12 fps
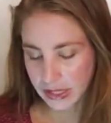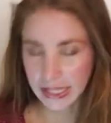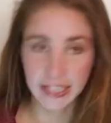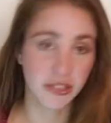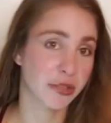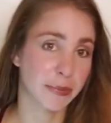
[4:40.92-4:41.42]

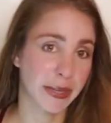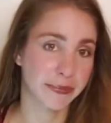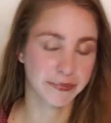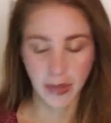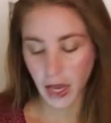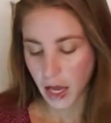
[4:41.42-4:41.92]
that's just me.
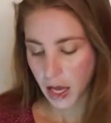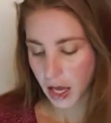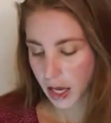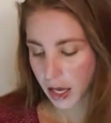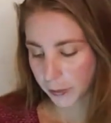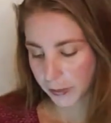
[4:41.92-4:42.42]

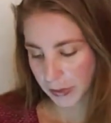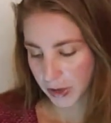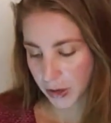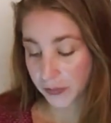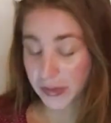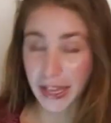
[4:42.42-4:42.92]

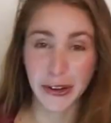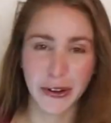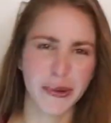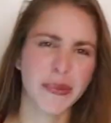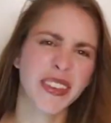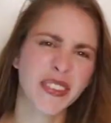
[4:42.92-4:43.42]
Maybe, I don't
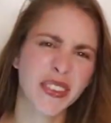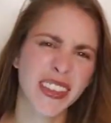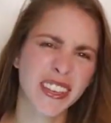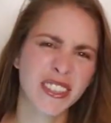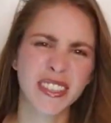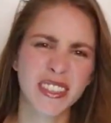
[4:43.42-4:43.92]
know. If you
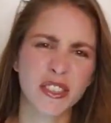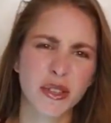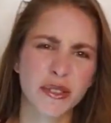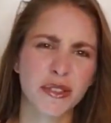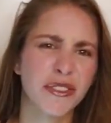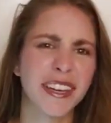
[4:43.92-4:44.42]
think cheesy
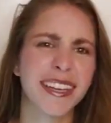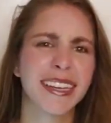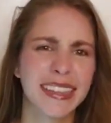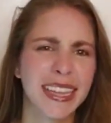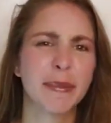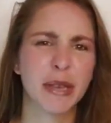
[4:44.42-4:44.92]
jokes are
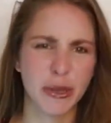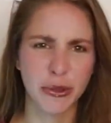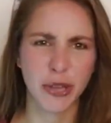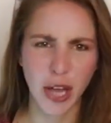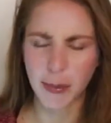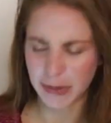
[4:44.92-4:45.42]
funny, let me know in
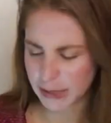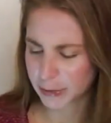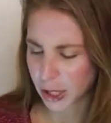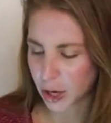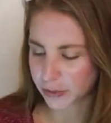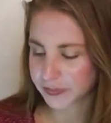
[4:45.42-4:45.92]
the comments
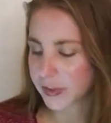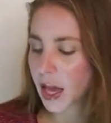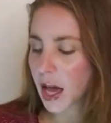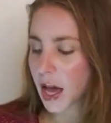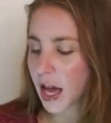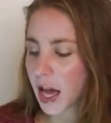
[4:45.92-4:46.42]
below.
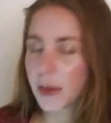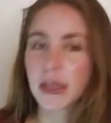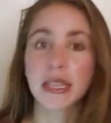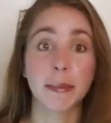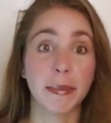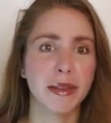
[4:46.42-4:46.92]

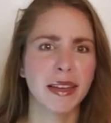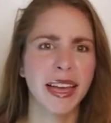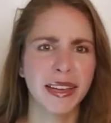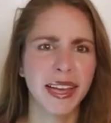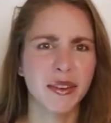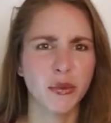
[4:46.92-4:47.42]

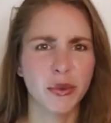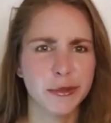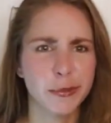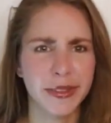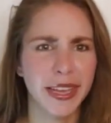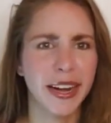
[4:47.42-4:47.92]
I kind of
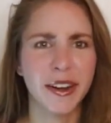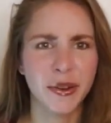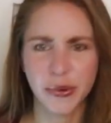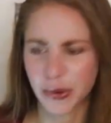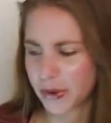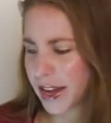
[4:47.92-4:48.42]
whispered that. I
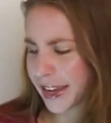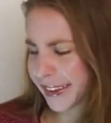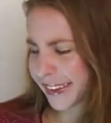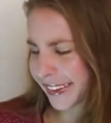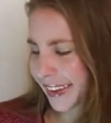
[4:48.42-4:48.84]
don't know why.